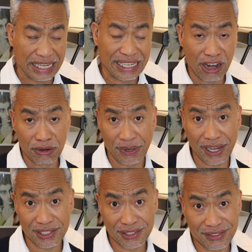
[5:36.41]
In our
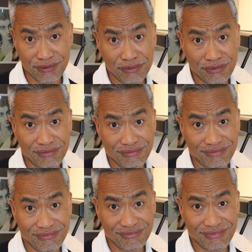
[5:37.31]
place,
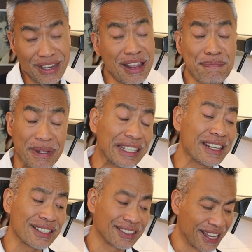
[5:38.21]
yeah,
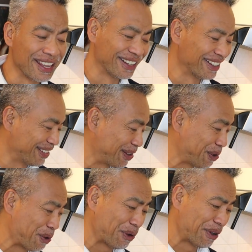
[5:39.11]
patis.
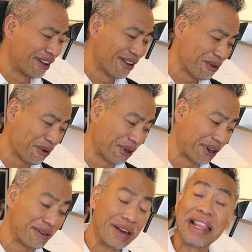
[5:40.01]

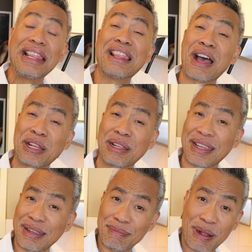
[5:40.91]
Or like
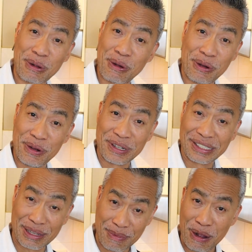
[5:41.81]
bagoong,
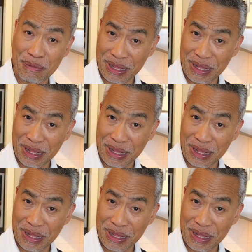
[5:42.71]
sabaw,